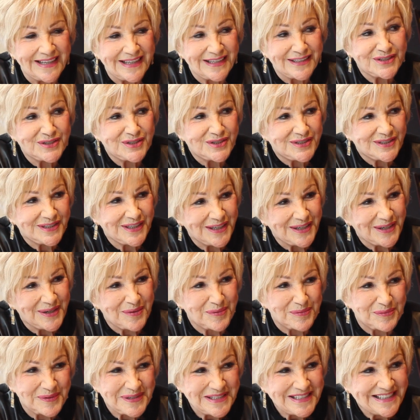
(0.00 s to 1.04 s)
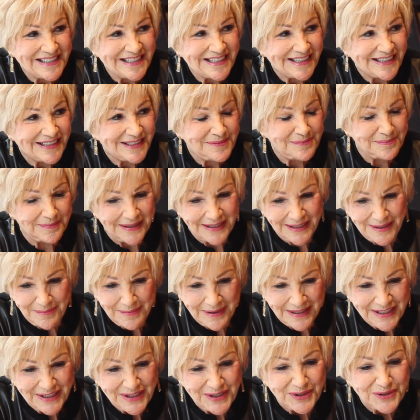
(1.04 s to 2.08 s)
Yes, uh, we did many,
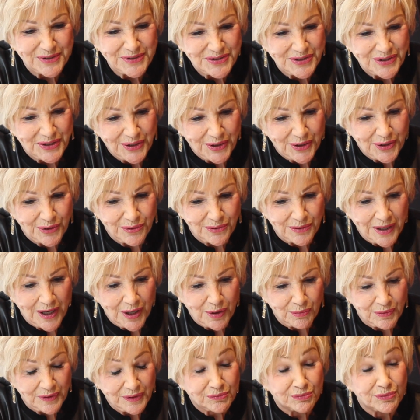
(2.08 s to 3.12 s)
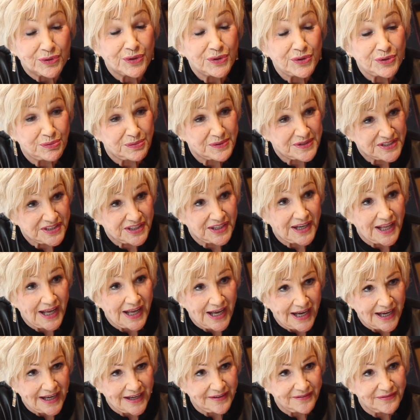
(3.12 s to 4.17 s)
many years ago uh, when Ruth was
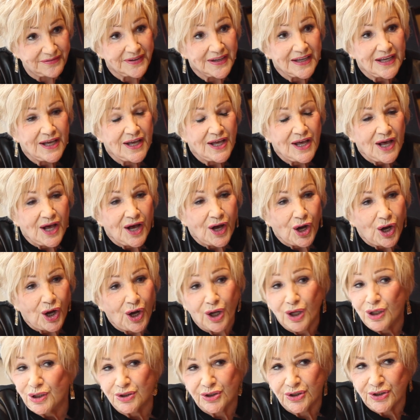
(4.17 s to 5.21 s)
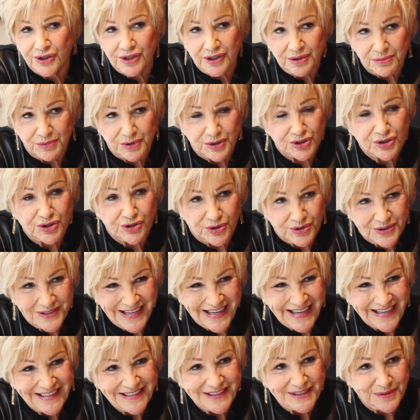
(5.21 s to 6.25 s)
alive. All her commercials
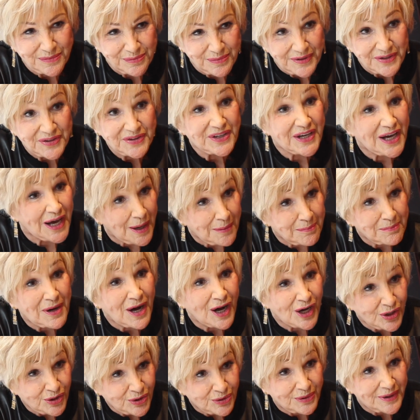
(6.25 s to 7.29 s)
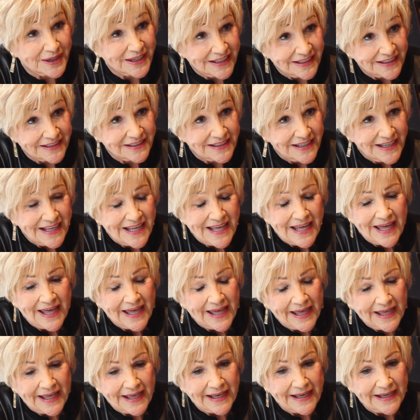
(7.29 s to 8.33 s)
ended with "Come hungry."
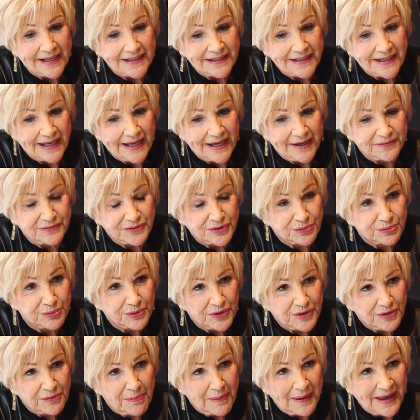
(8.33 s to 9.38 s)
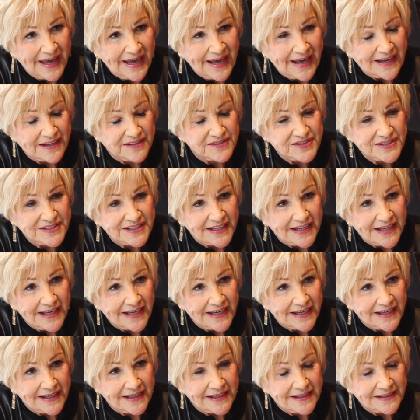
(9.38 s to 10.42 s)
And after Ruth passed,
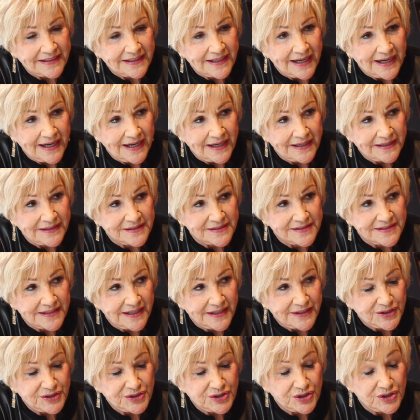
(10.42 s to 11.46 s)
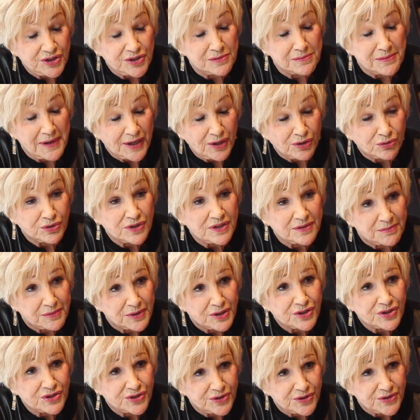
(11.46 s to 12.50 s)
and I decided to do my own
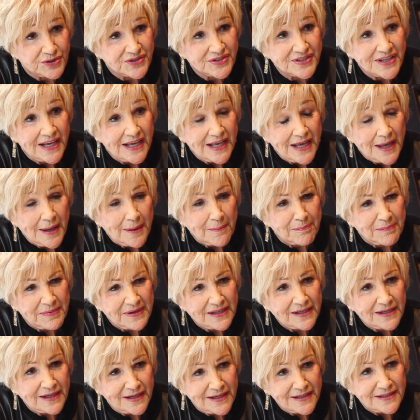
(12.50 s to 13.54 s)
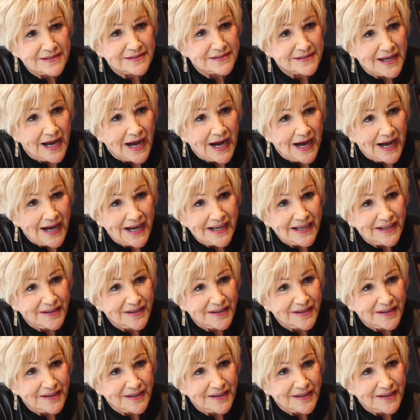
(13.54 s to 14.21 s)
commercials, because I